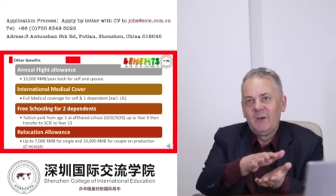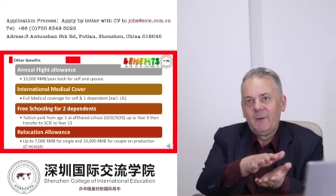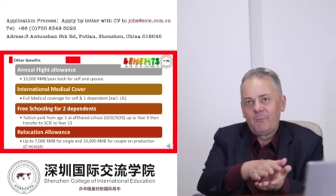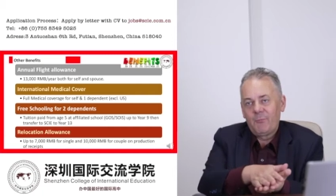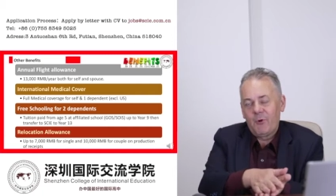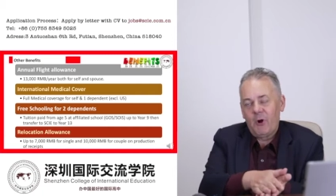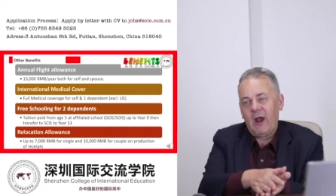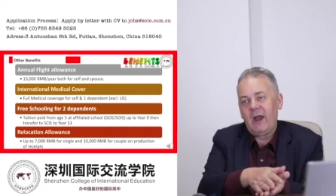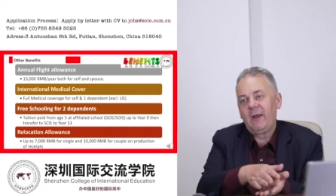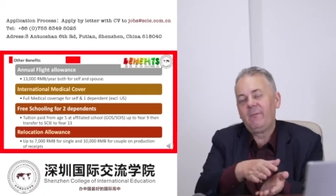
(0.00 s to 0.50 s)

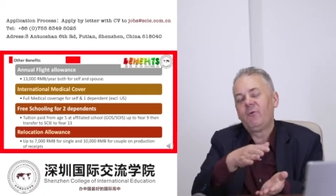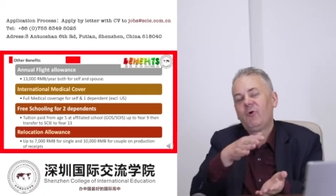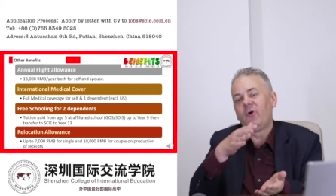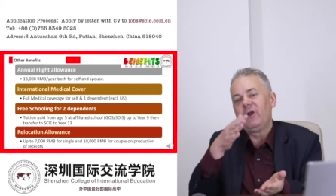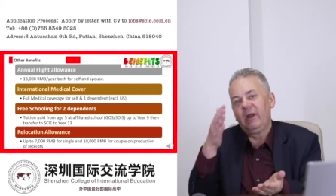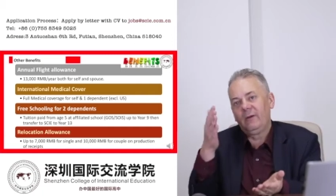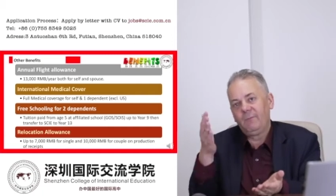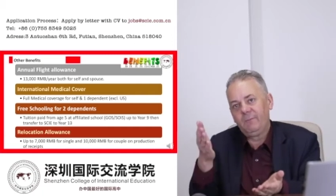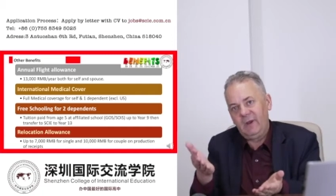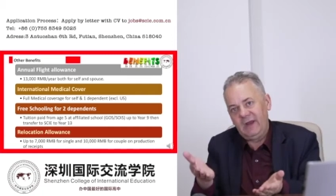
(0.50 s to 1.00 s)

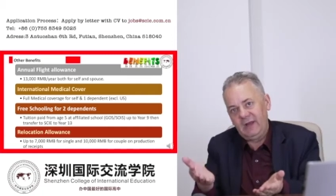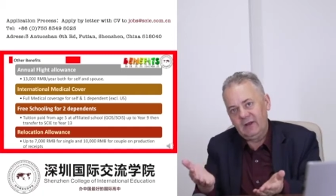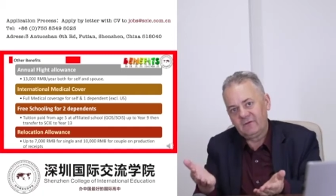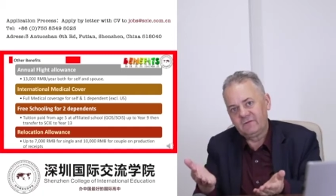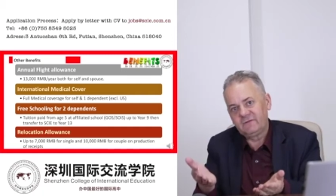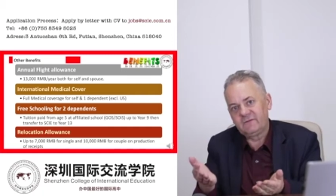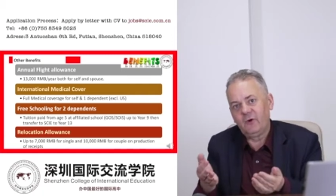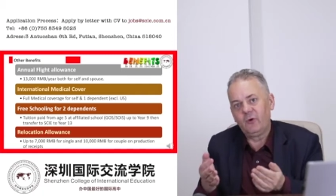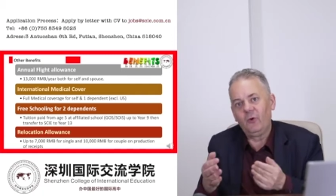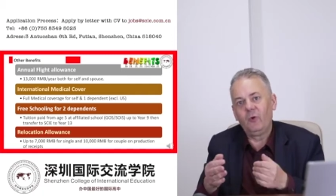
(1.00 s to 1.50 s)
primary and middle
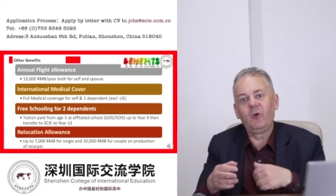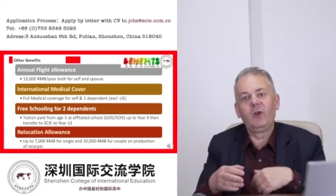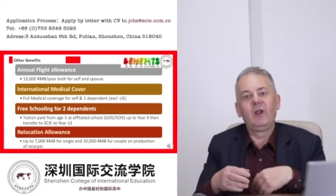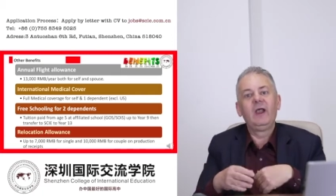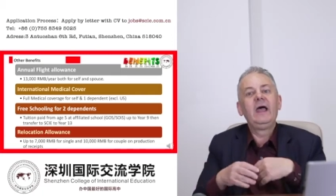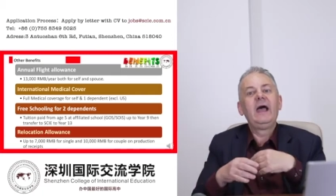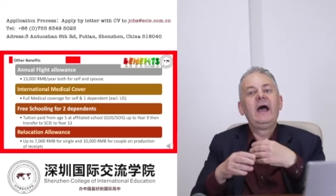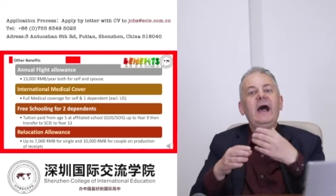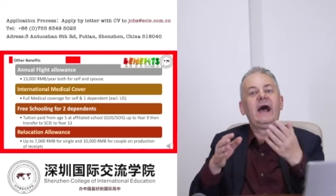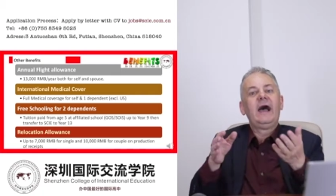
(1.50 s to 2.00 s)

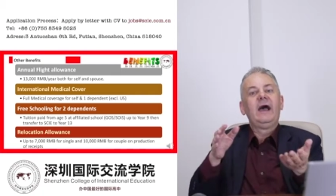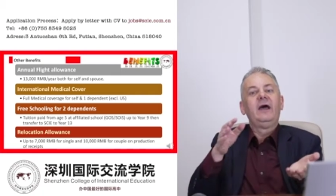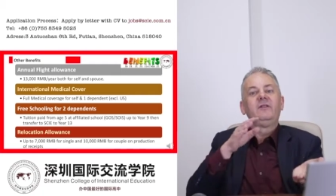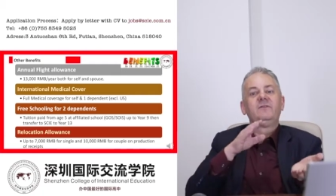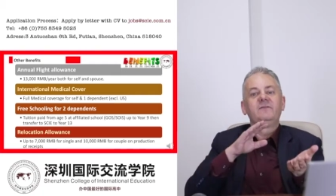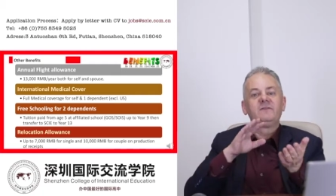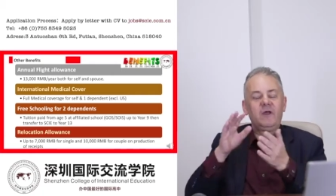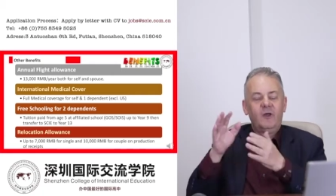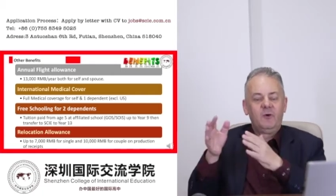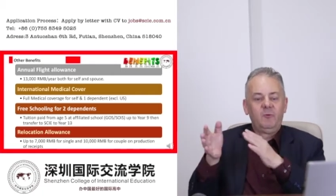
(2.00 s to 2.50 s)
school,
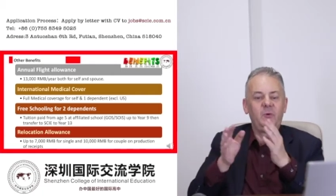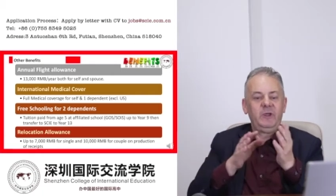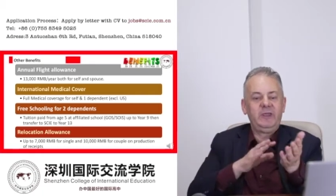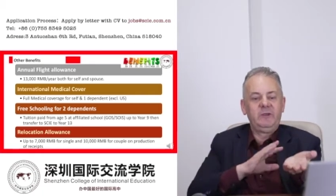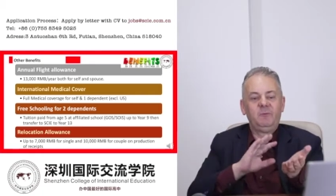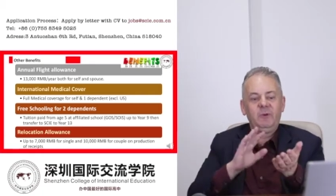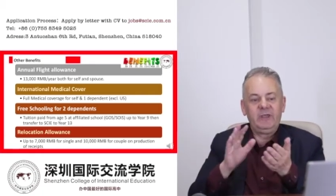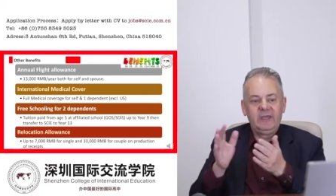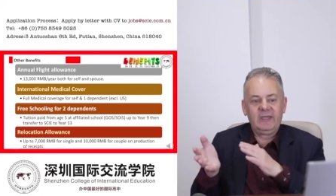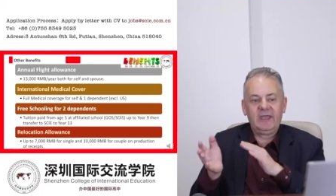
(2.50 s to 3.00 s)
and so
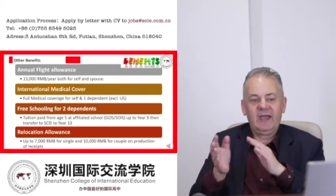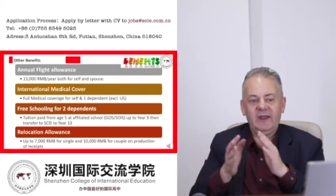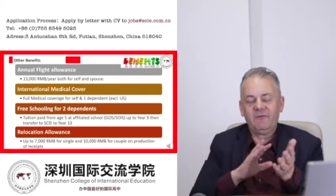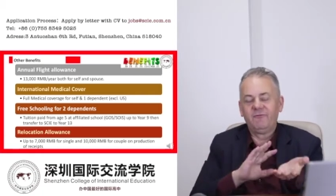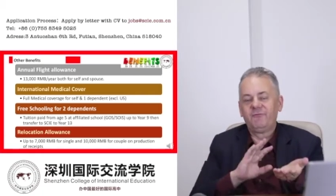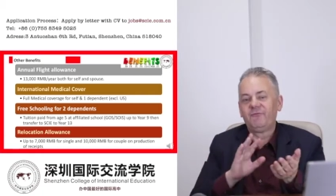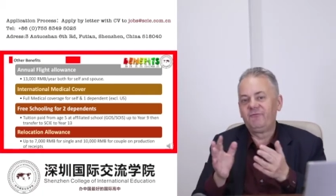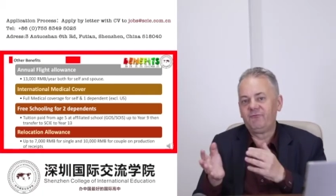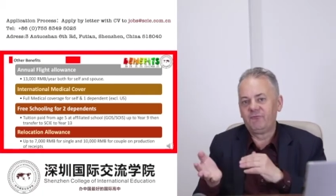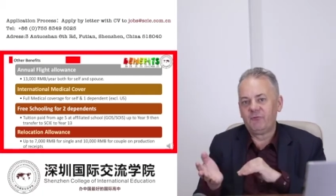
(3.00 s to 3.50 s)
we kind
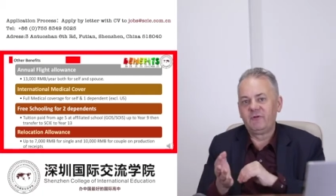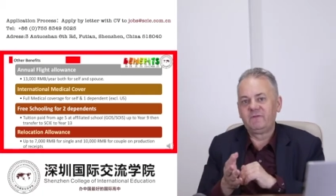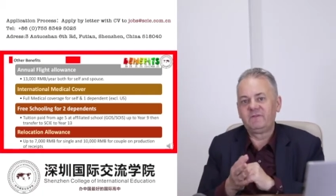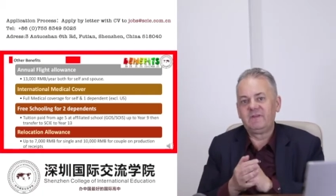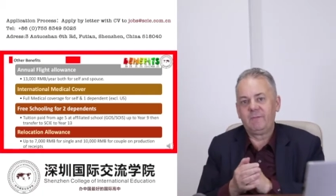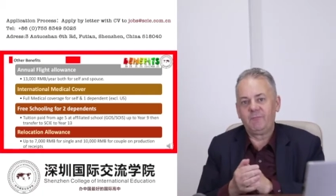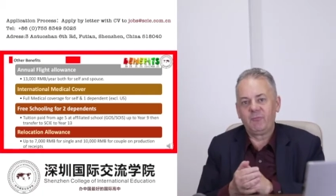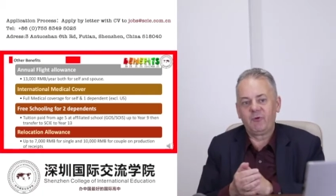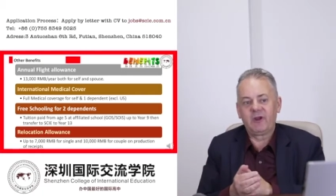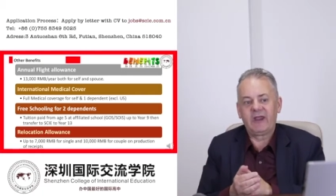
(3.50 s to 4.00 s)
of
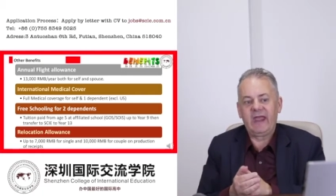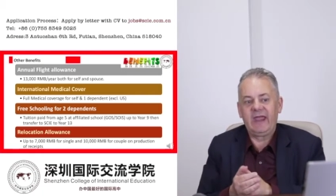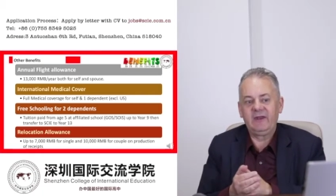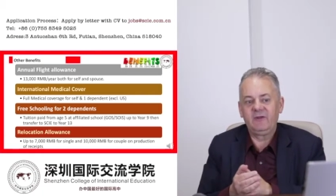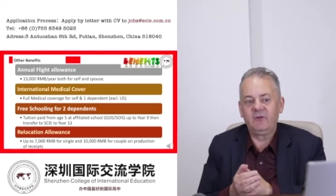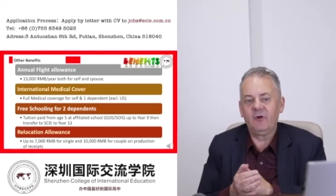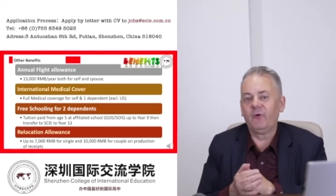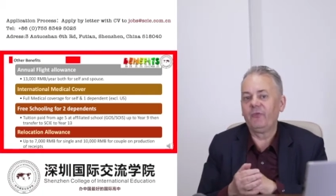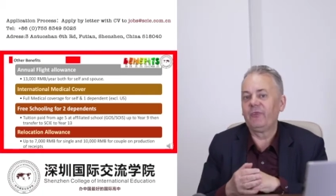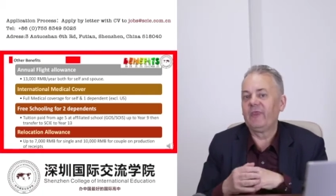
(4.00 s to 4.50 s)

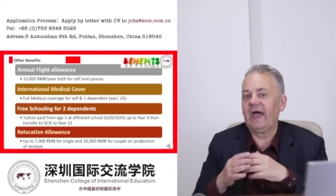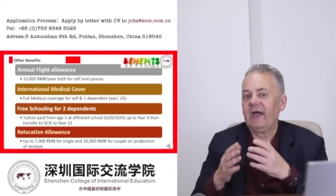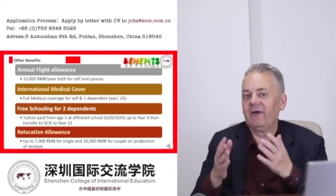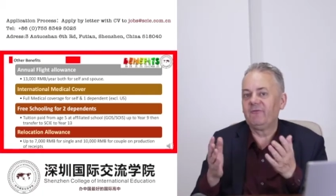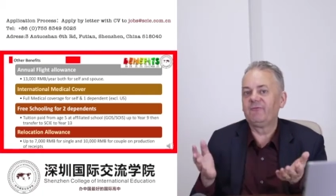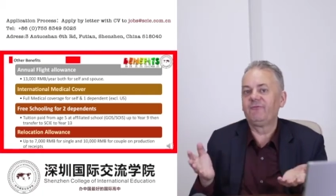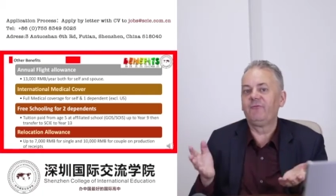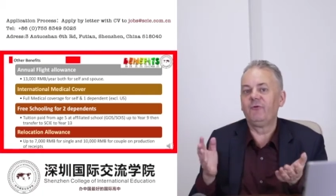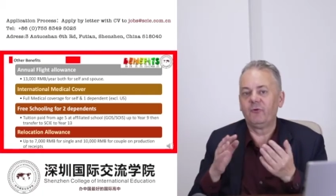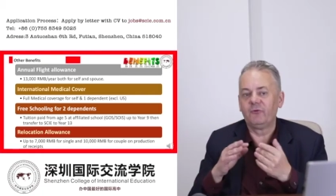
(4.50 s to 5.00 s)
reciprocate on
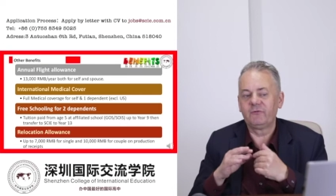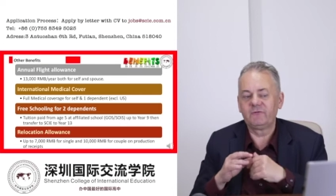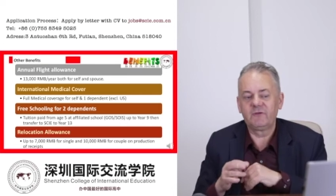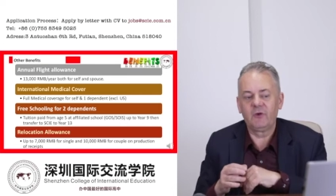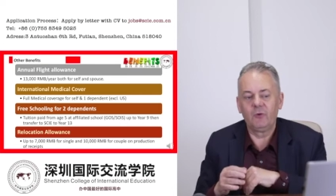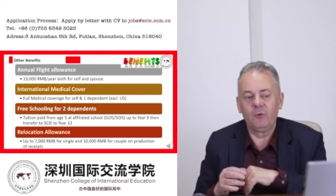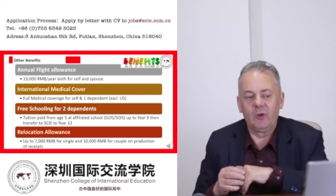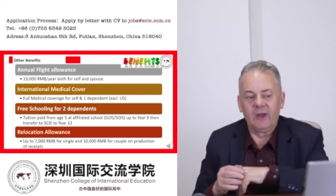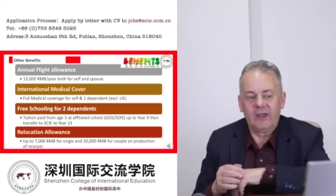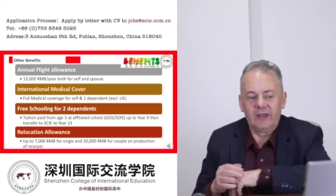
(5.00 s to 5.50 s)
that for
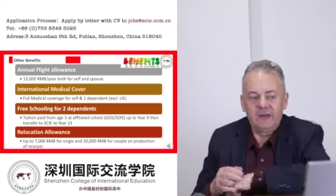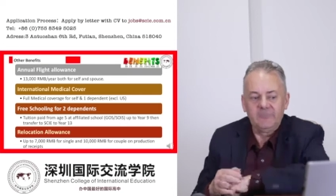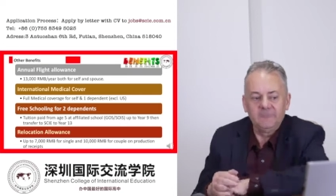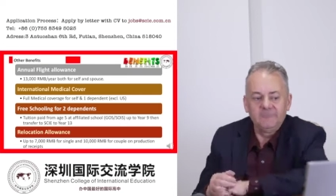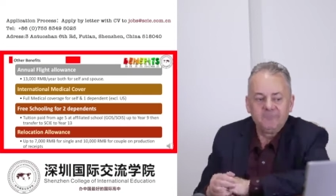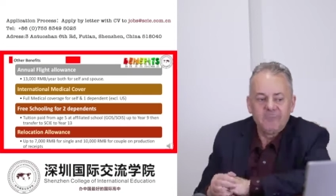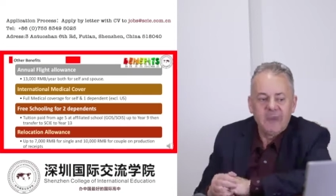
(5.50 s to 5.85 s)
schooling.